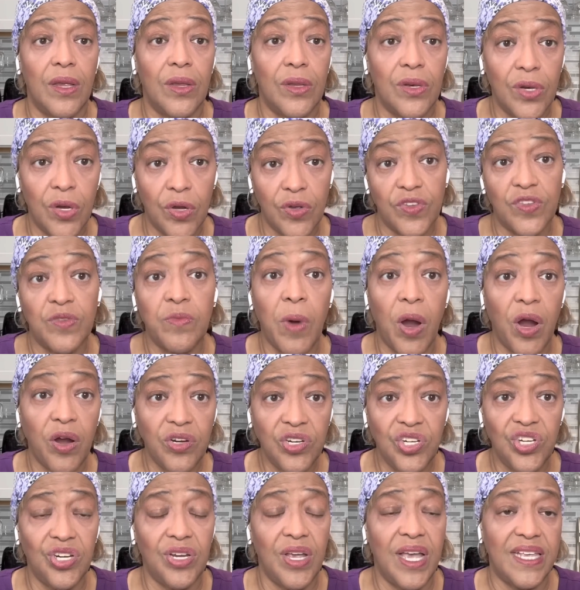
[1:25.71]
Nurse
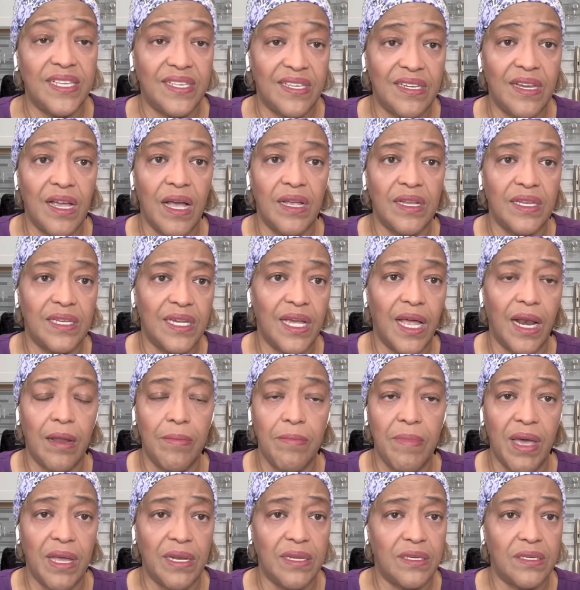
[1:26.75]
Marsha has done
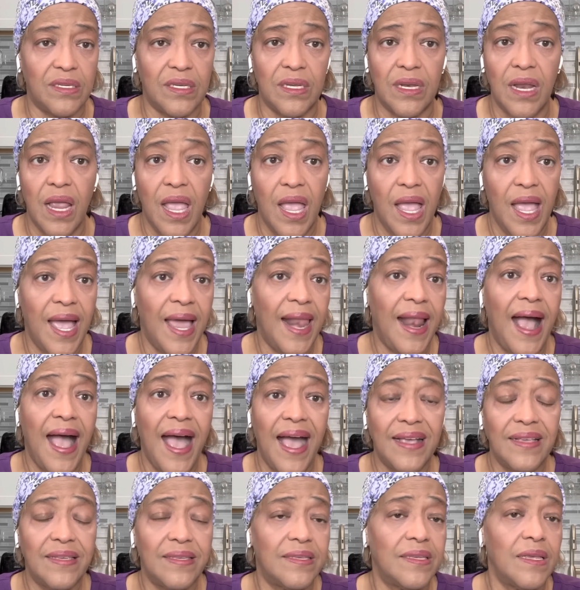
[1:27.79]
telemedicine, and
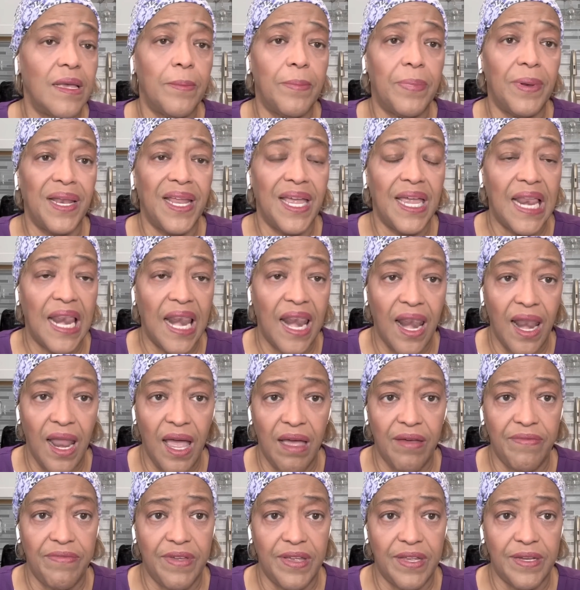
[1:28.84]
I simply
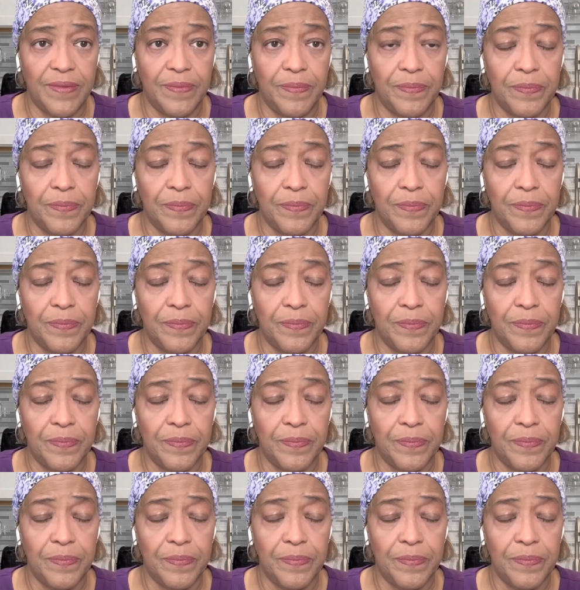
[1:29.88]
love it.